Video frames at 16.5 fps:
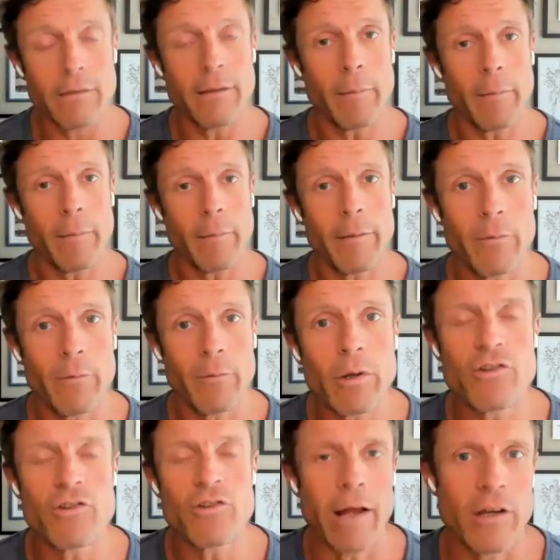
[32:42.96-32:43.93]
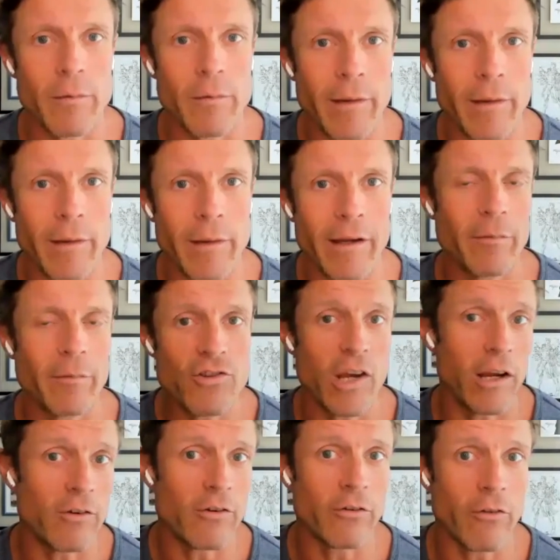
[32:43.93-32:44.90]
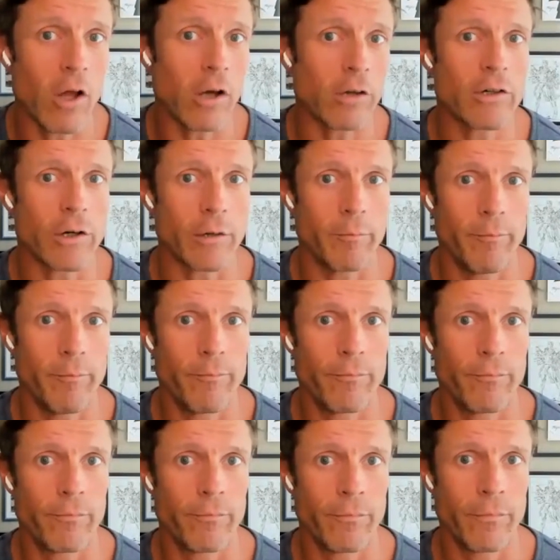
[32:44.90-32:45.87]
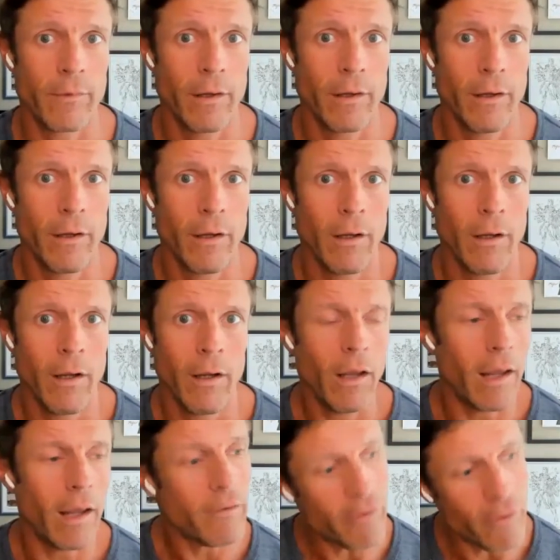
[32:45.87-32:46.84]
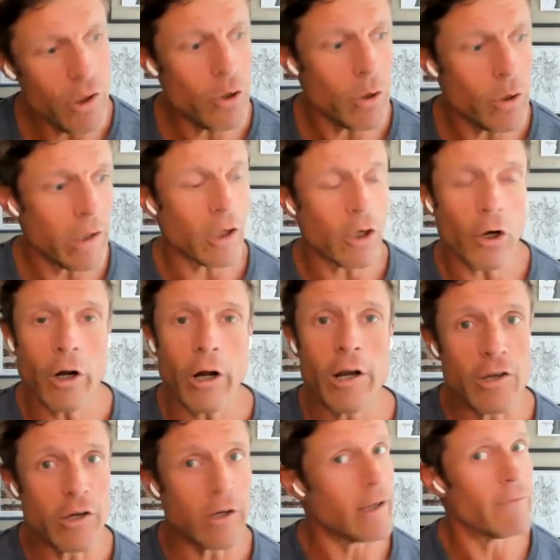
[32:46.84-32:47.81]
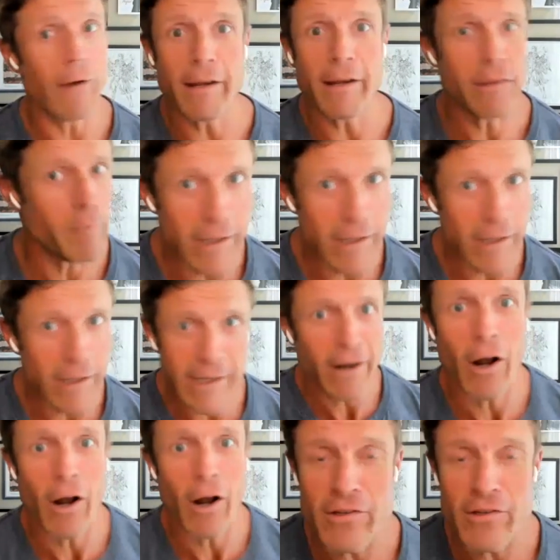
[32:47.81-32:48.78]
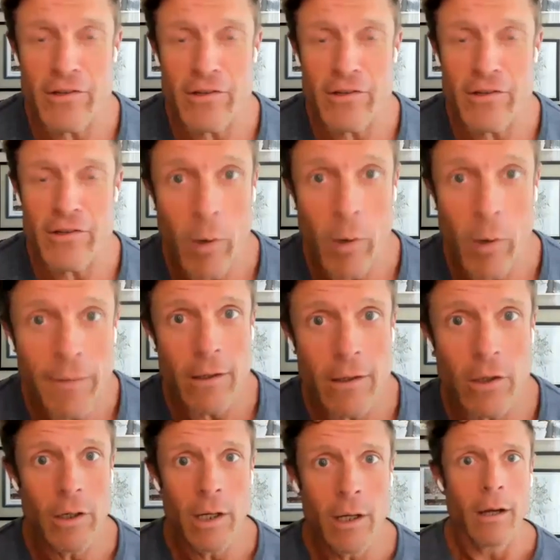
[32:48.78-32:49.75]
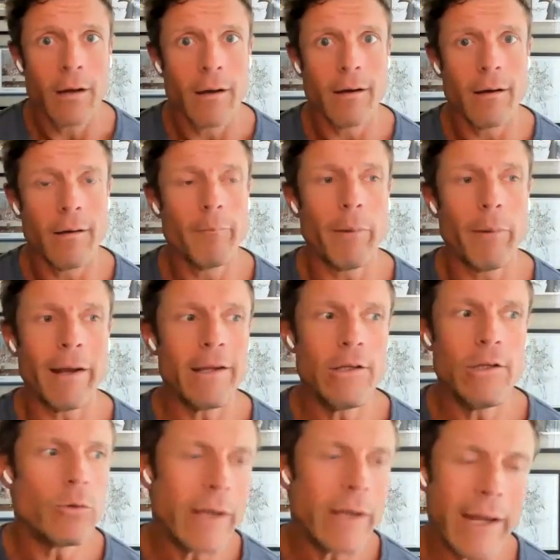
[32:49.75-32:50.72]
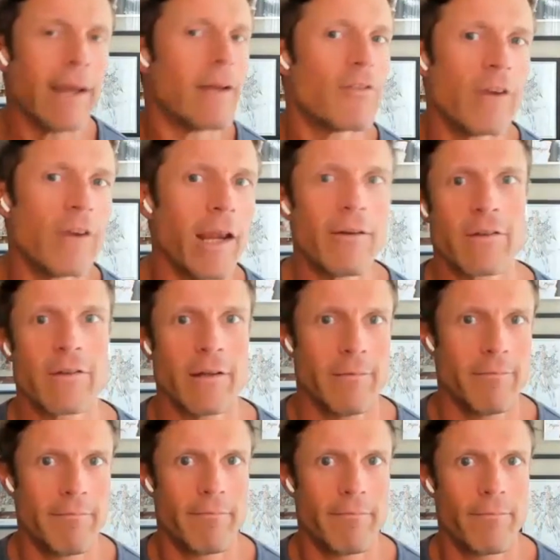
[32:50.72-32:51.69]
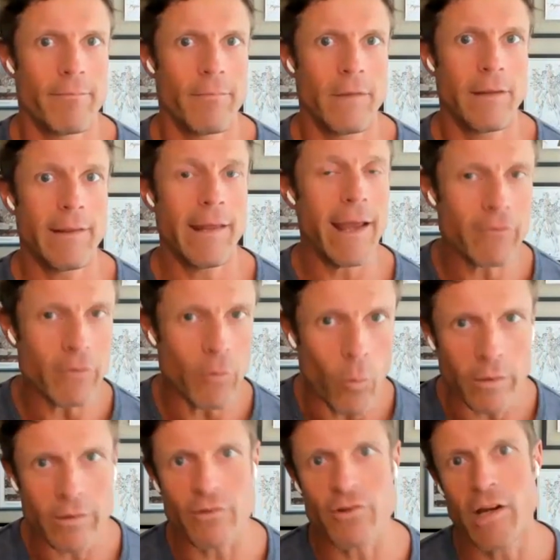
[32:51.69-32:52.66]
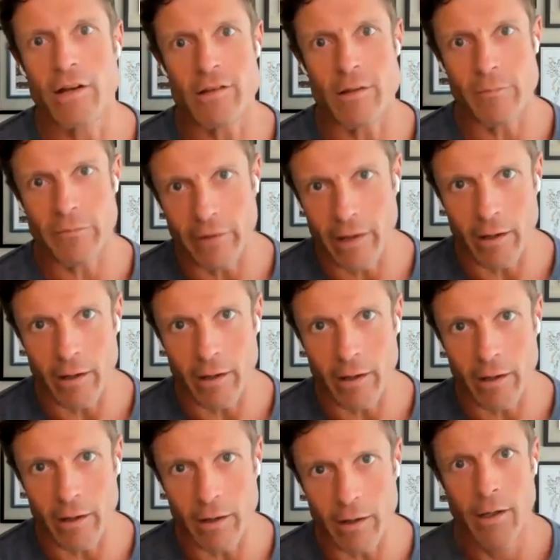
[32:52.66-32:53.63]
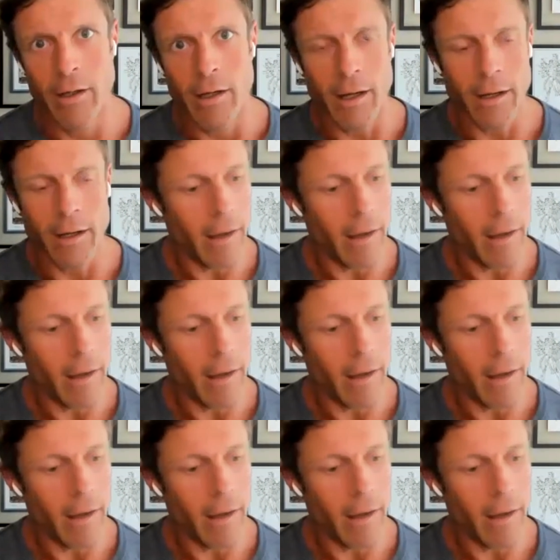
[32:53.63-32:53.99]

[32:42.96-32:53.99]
that might be really challenging to make some of these changes long term. And so you can encourage, you can invite them to get on this journey with you, but you can't change them. They have to want to change themselves.